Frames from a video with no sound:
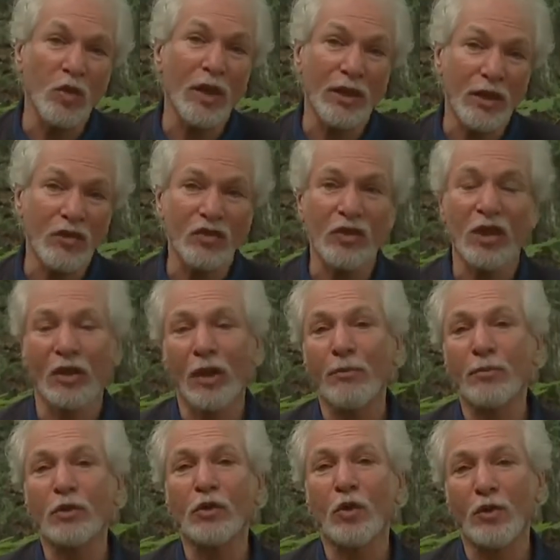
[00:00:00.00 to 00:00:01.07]
that is, get
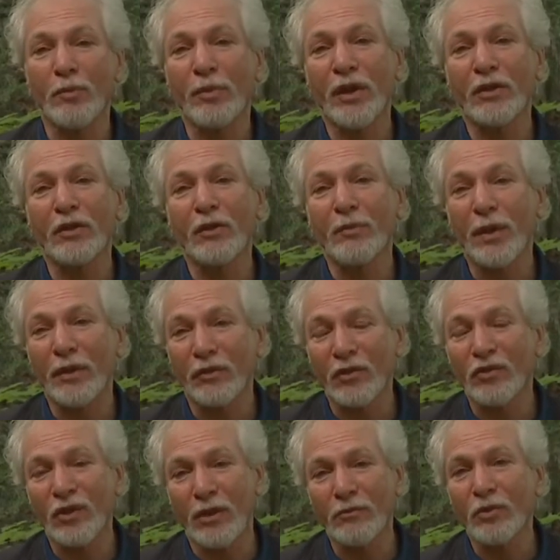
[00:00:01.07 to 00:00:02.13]
up and go to bed at about the
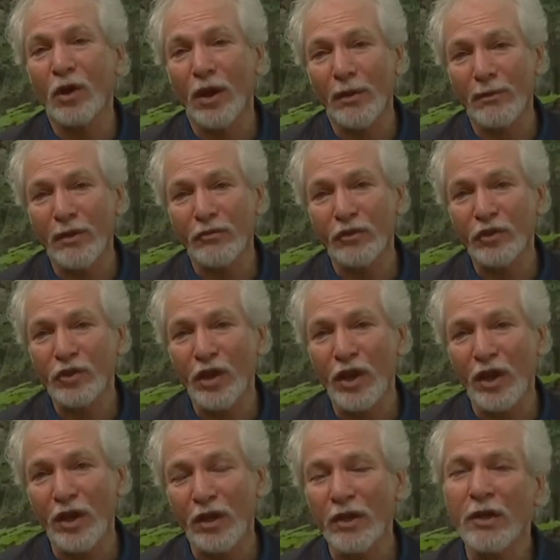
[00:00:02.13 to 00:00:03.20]
same time every
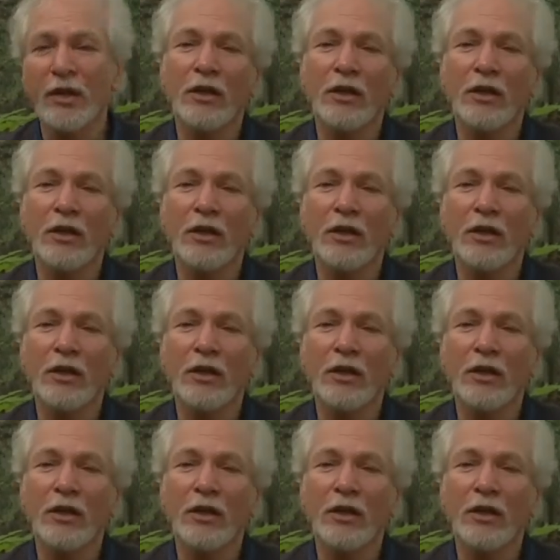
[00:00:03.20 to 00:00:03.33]
day,